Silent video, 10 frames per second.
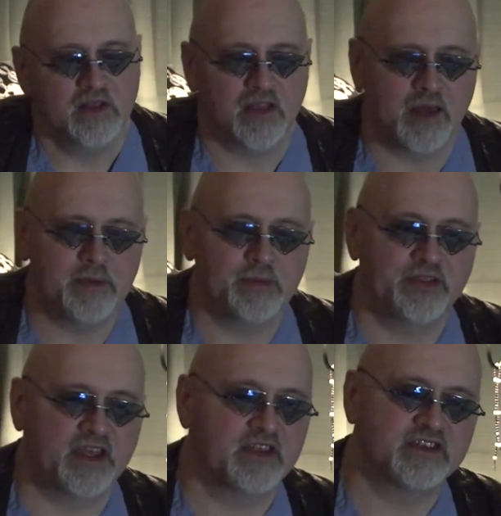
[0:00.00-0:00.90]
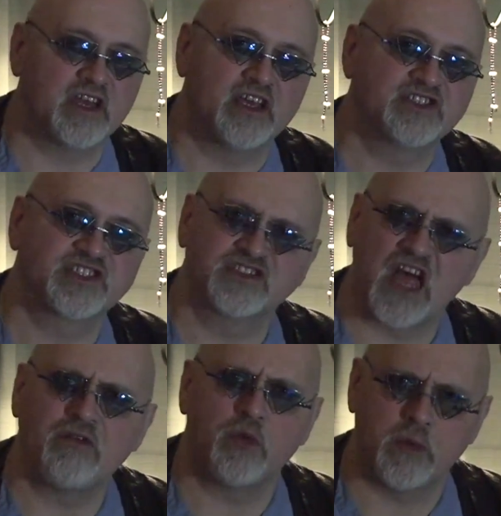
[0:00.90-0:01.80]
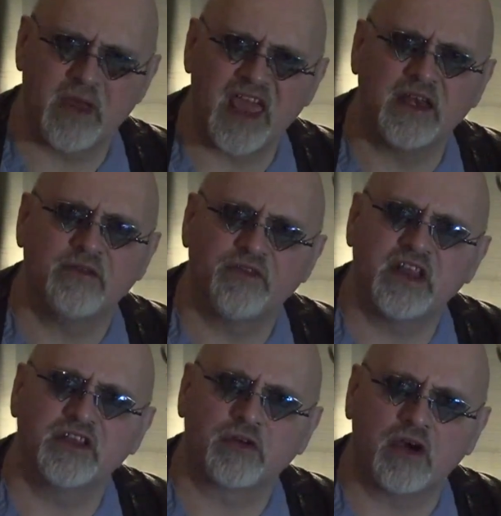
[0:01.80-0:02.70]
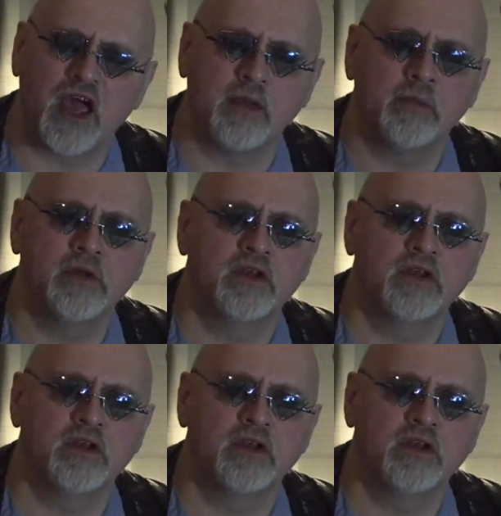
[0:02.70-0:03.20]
A lot of people think it does, because a lot of them were made in the crime